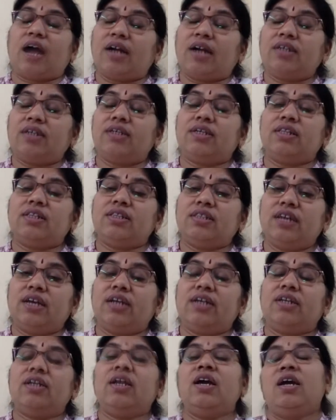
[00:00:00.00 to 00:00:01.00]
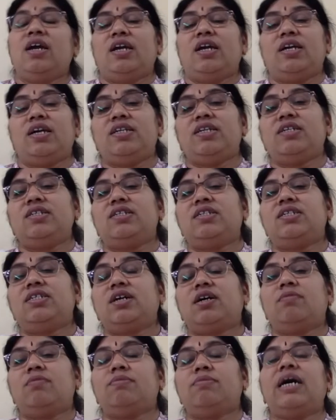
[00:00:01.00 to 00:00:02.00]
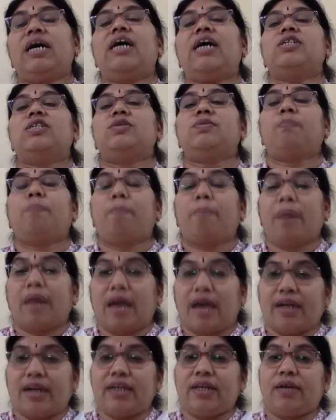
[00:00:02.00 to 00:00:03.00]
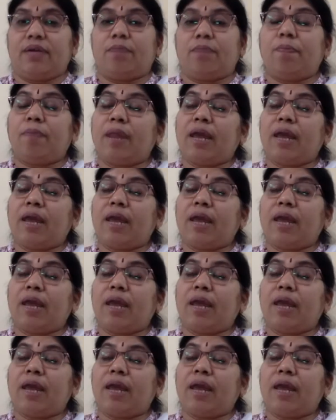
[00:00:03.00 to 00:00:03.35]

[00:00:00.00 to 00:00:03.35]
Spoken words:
until then it is termed as planning.